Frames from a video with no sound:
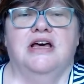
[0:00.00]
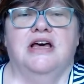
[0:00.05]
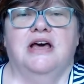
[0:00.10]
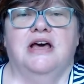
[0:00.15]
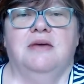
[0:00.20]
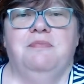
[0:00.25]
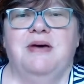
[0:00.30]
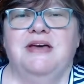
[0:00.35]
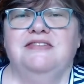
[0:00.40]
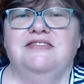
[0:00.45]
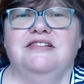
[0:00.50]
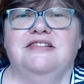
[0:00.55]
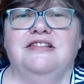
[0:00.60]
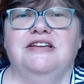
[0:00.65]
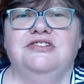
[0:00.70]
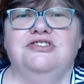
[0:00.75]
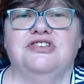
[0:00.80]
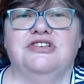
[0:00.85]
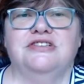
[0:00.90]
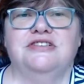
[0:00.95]
It
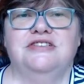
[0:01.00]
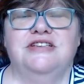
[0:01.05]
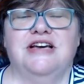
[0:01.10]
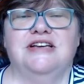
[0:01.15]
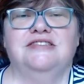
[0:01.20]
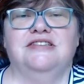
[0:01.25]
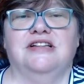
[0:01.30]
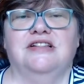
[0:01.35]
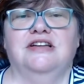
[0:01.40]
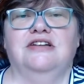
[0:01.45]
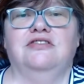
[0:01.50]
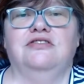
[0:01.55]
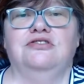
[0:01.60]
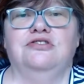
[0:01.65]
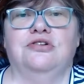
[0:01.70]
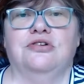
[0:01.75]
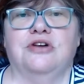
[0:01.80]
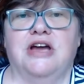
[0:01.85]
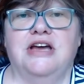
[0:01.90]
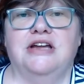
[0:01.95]
basically just takes a little
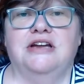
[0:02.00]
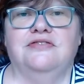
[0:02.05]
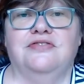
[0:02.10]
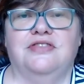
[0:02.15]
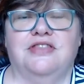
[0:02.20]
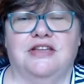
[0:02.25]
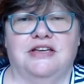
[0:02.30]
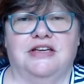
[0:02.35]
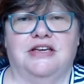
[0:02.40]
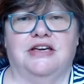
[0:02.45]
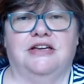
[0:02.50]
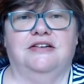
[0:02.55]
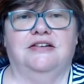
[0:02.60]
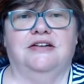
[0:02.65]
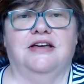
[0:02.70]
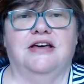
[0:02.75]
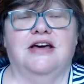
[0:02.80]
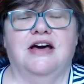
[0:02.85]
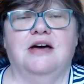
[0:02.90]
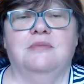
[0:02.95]
creative thinking to
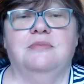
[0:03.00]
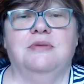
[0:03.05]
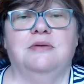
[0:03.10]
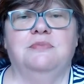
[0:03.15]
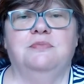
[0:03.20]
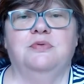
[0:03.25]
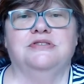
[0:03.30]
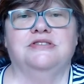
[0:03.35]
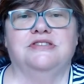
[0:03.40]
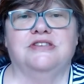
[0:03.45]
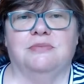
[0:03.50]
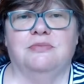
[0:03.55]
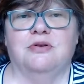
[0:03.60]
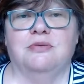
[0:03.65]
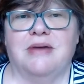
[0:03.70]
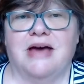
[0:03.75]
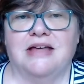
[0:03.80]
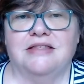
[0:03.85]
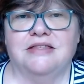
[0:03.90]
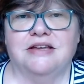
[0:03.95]
come up with summer
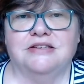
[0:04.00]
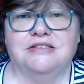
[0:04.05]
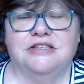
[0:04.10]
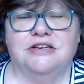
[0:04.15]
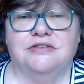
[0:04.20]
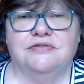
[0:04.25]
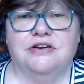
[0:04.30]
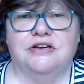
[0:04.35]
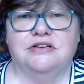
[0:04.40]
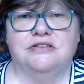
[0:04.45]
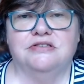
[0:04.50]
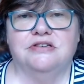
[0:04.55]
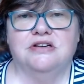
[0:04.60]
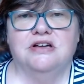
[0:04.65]
math activities,